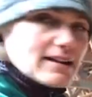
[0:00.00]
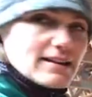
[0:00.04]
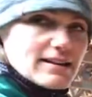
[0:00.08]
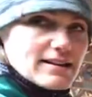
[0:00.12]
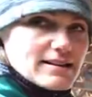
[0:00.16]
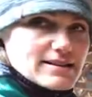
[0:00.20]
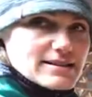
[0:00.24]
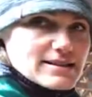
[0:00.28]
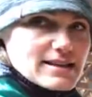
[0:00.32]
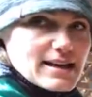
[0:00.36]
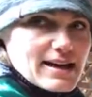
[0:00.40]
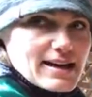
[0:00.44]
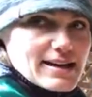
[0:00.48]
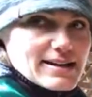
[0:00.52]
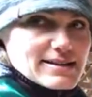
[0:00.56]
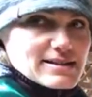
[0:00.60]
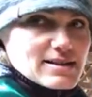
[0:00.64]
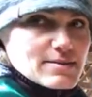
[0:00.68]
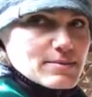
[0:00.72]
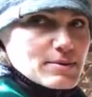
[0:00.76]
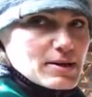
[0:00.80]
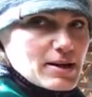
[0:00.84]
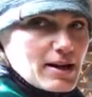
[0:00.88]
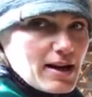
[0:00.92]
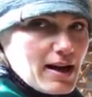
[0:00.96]
these guys have
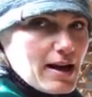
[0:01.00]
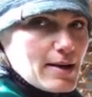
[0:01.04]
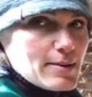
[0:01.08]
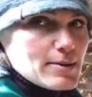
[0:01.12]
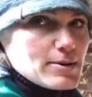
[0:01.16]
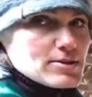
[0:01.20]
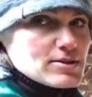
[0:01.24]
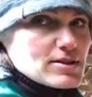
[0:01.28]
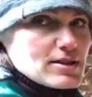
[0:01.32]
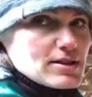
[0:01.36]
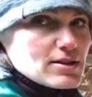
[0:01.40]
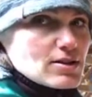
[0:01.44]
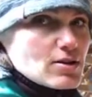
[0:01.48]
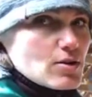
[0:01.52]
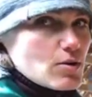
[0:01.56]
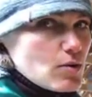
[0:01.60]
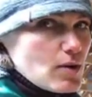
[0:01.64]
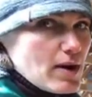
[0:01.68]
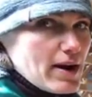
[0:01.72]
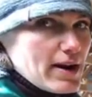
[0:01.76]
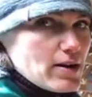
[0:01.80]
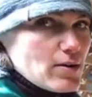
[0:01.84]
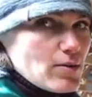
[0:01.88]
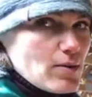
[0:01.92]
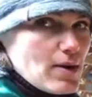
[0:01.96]
been hobbled in
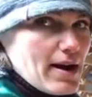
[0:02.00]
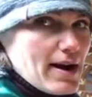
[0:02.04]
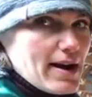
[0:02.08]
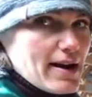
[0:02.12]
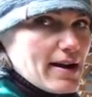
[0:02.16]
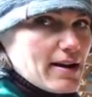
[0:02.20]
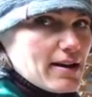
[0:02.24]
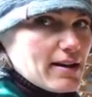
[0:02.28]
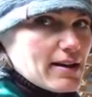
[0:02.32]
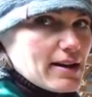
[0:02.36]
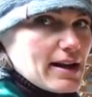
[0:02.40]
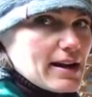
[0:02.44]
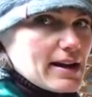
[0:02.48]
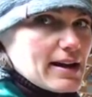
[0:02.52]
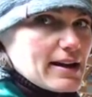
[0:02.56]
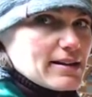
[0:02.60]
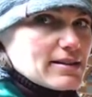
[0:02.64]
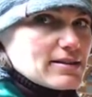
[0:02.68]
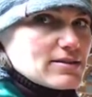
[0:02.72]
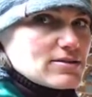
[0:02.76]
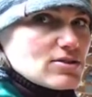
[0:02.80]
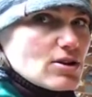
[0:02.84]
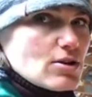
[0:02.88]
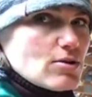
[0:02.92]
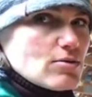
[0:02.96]
quite a while, and I
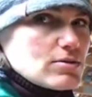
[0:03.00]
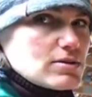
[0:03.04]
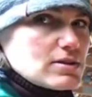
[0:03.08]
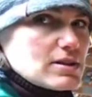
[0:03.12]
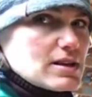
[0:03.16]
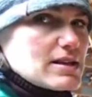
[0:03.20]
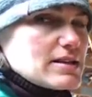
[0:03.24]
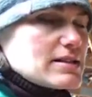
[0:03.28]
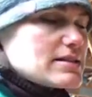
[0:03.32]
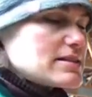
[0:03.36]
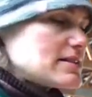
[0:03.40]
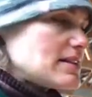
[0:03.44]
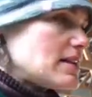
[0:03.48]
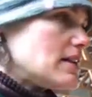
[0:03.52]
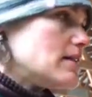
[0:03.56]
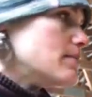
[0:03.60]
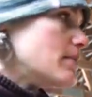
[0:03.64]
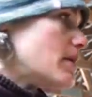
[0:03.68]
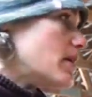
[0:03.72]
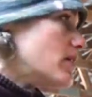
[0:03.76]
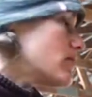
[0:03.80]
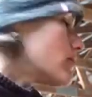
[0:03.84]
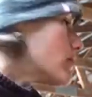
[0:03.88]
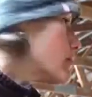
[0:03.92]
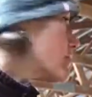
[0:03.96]
don't think
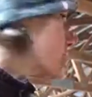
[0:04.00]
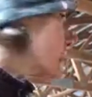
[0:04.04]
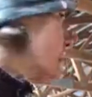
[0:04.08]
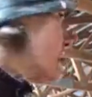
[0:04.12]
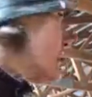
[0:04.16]
Cinnamon really